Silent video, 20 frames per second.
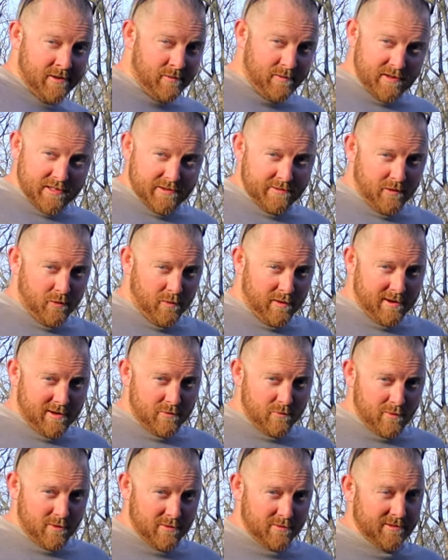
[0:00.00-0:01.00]
We live in a
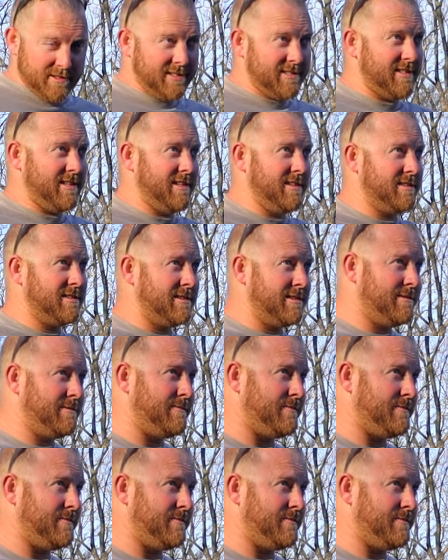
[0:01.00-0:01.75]
wild world these days.